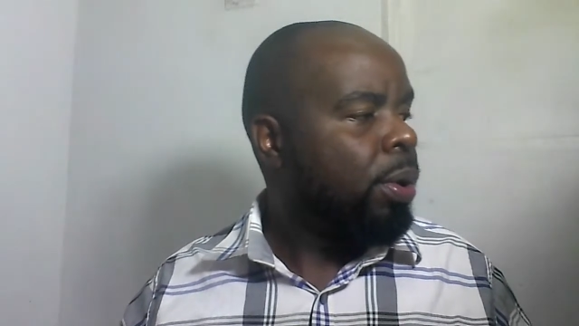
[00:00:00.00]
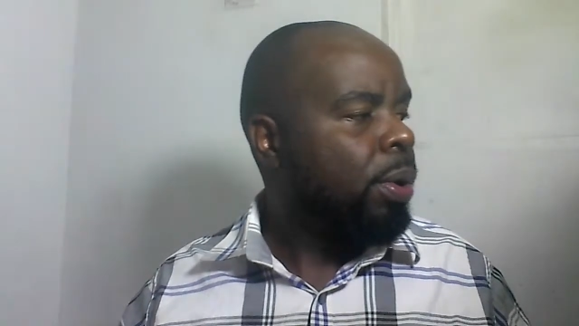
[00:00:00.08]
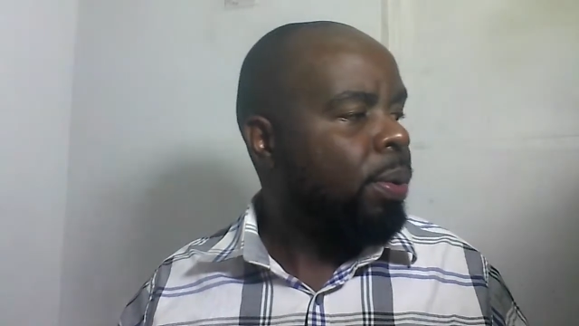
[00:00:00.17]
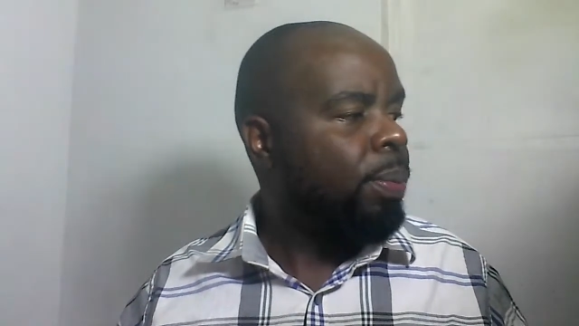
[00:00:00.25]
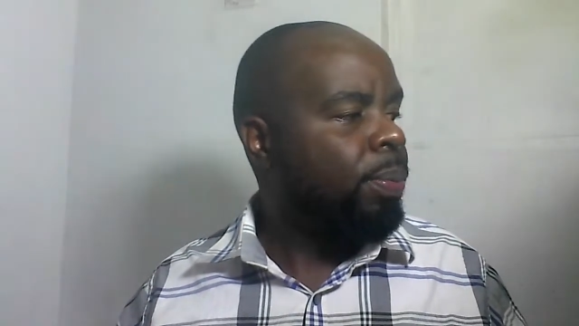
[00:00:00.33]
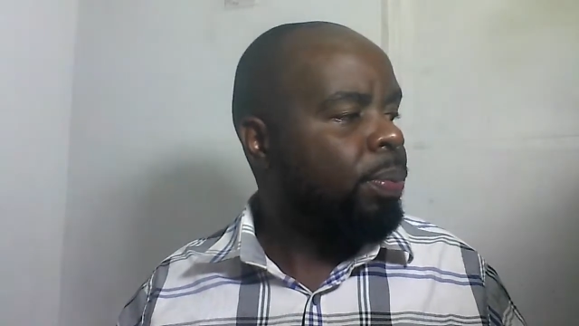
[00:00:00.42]

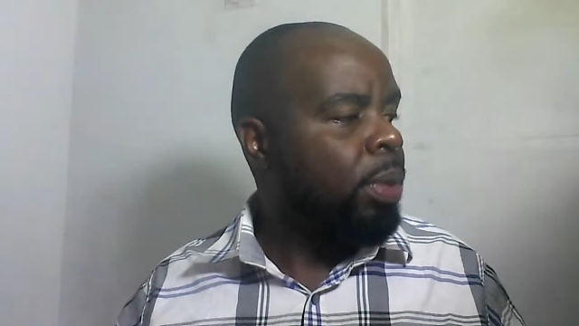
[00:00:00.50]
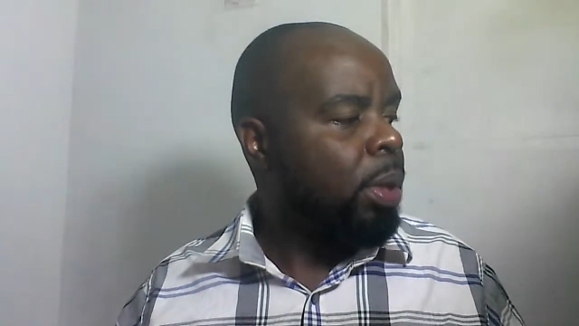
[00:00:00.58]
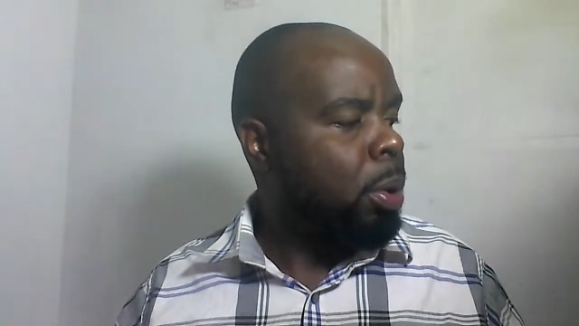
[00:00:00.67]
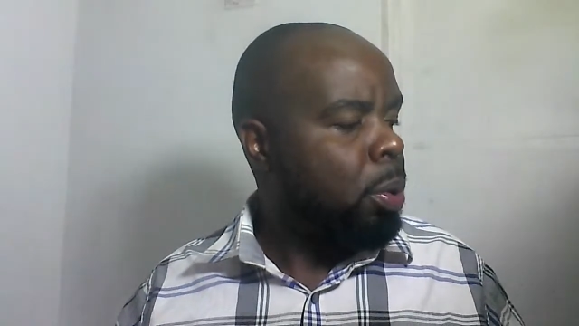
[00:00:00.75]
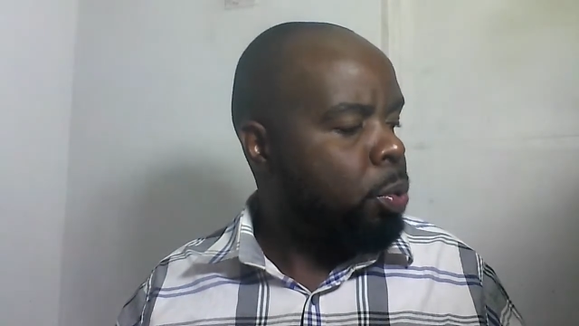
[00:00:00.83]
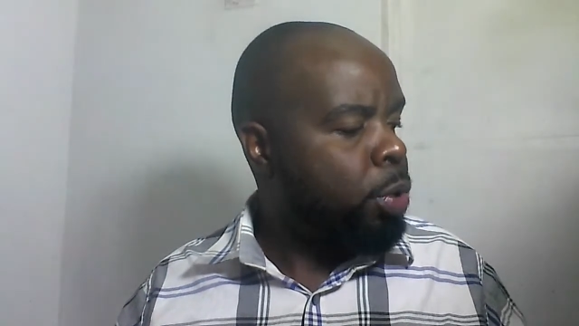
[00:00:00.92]
Mm.
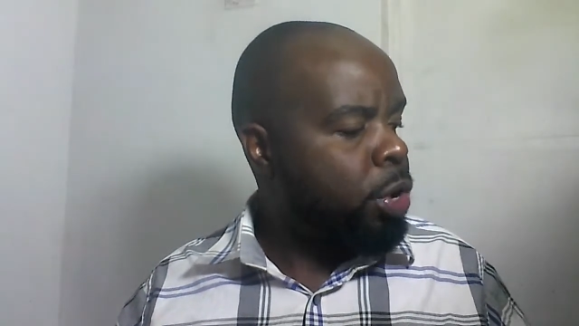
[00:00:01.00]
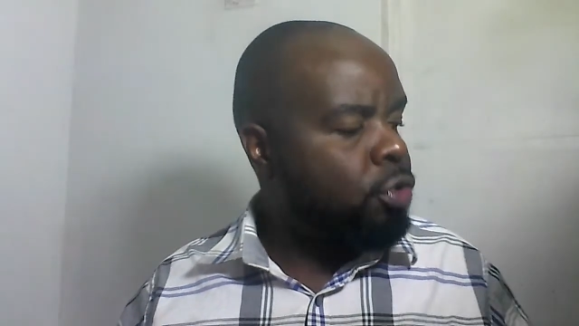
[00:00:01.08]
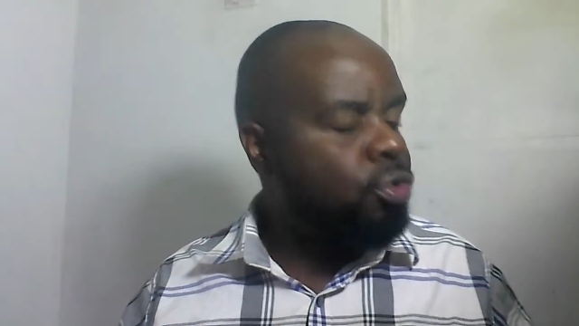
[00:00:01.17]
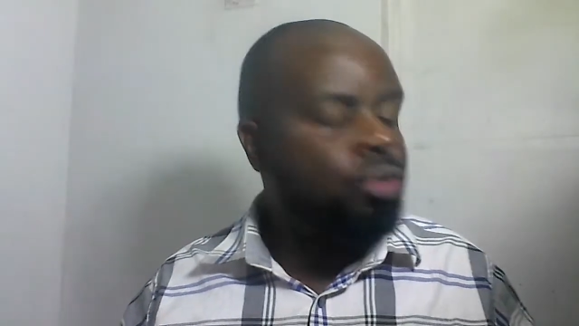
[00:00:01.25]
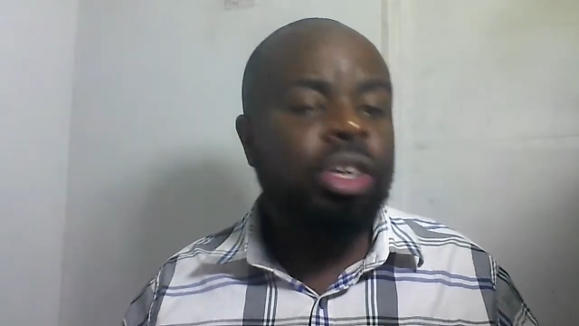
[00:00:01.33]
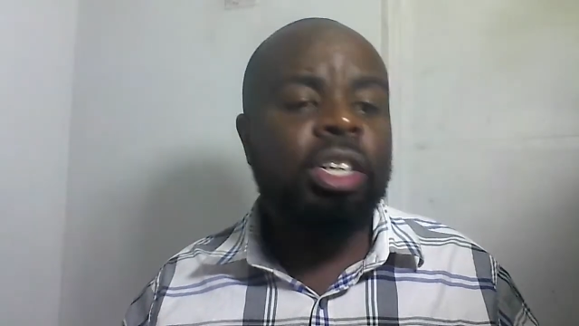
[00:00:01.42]
we
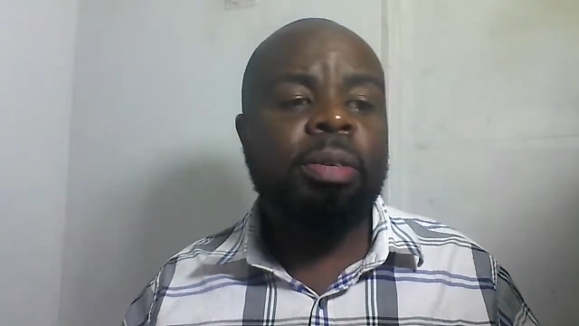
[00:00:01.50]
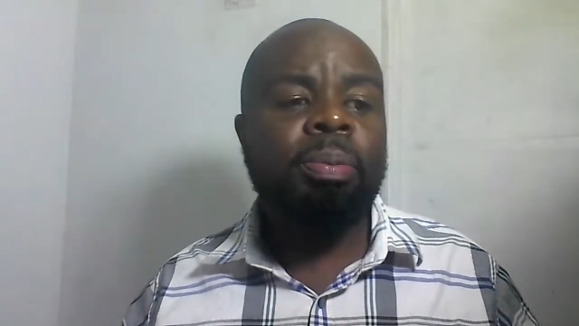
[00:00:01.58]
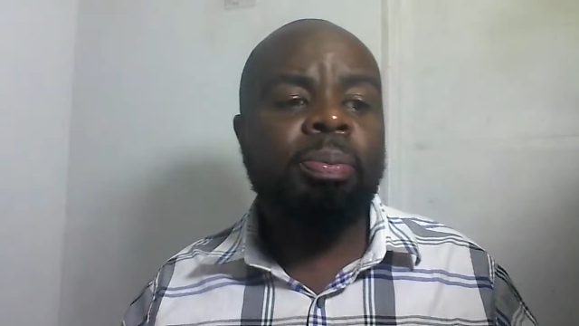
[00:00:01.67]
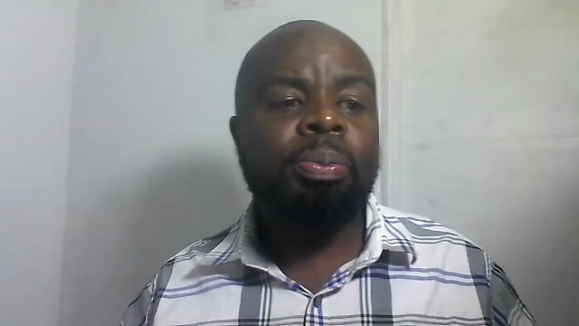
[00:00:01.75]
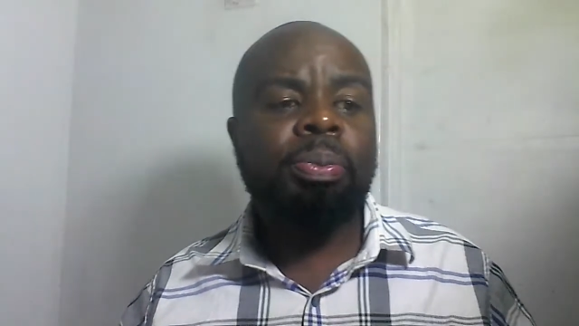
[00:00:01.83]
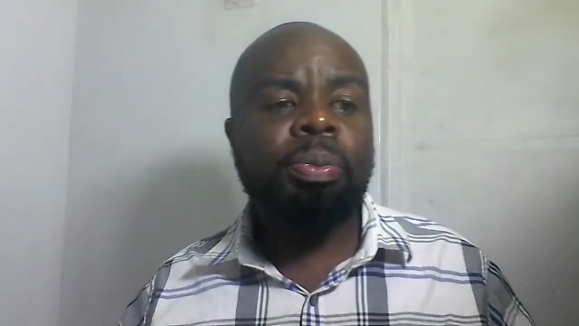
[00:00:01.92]
should
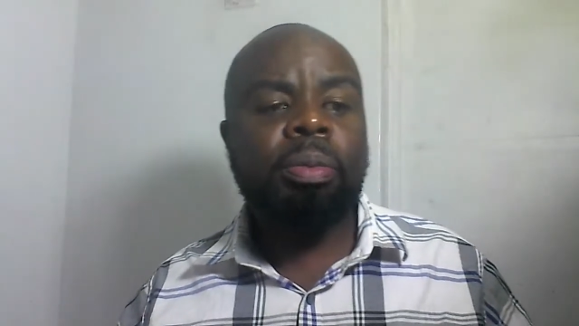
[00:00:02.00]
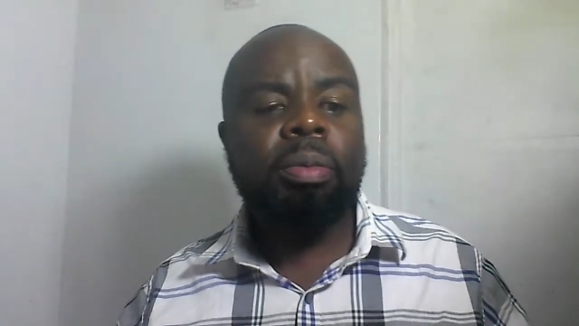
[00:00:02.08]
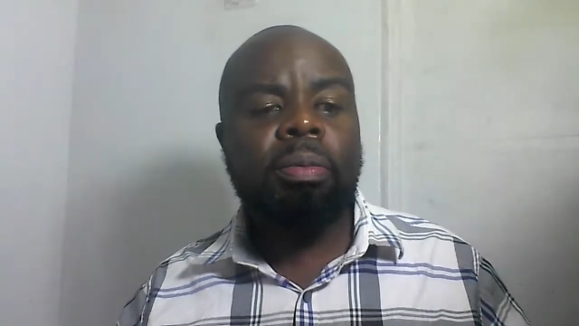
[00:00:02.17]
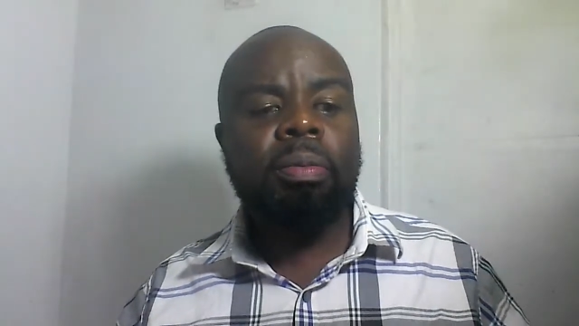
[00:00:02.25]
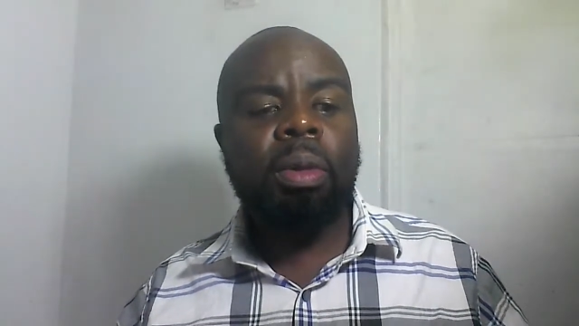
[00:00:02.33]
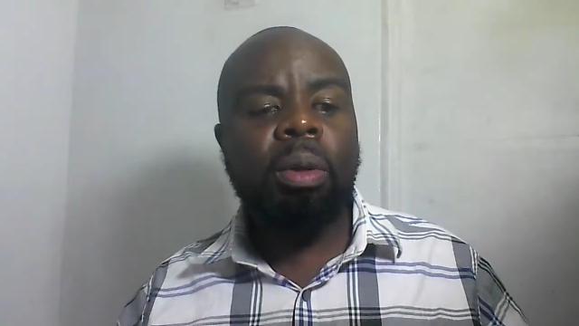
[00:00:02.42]

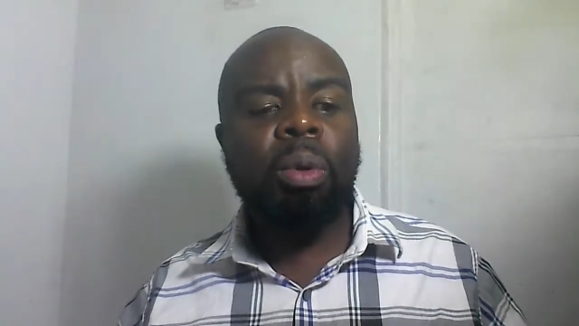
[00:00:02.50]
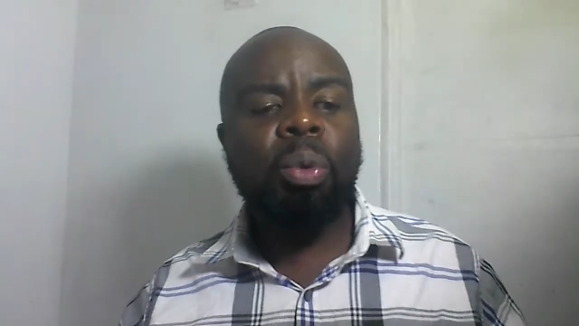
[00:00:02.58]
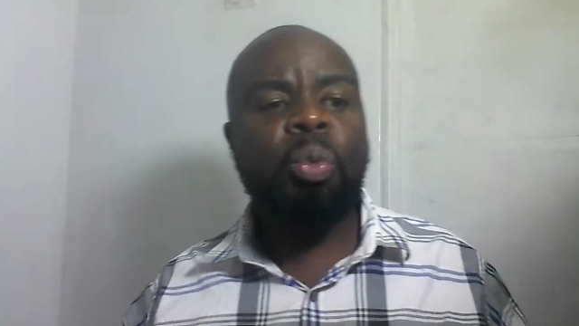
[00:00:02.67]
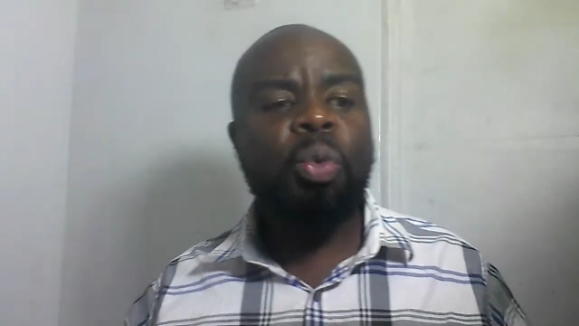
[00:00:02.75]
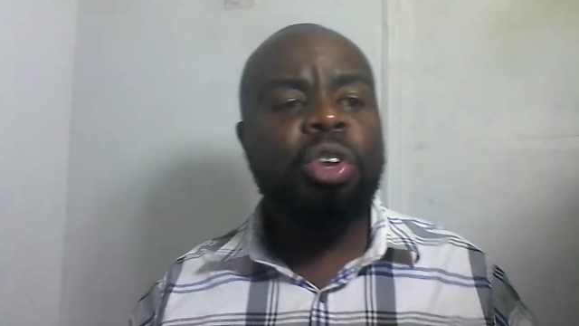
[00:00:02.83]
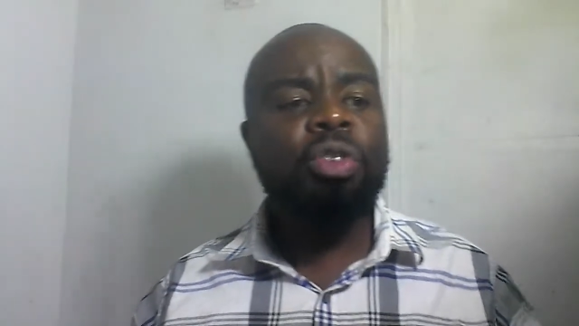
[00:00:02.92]

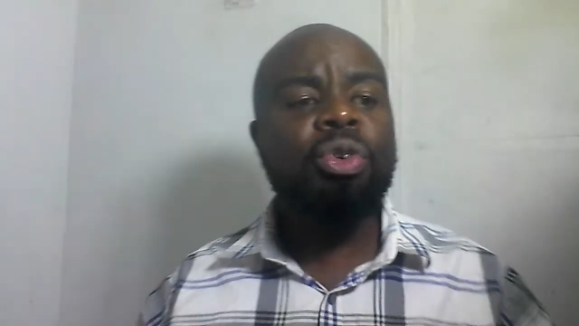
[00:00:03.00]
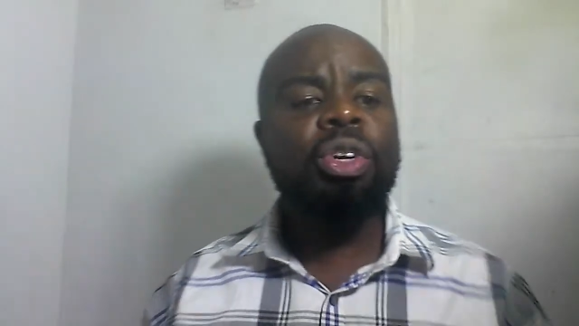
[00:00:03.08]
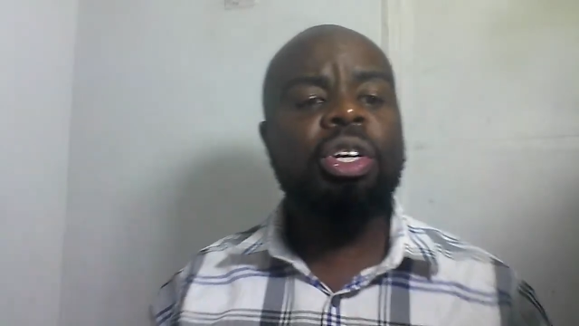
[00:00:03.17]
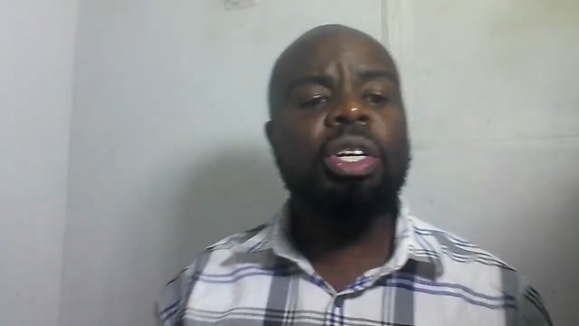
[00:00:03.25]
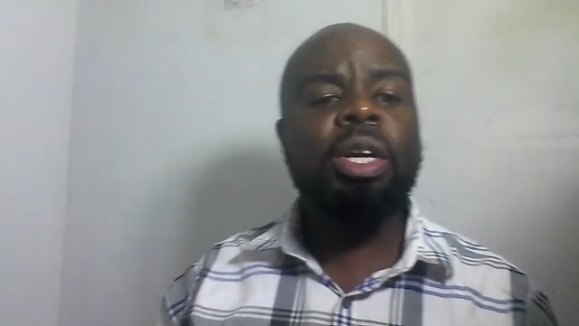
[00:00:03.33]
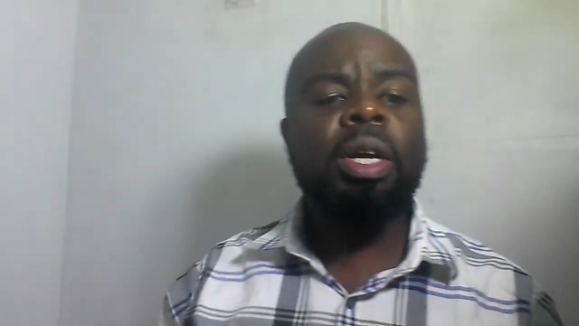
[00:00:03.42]
we should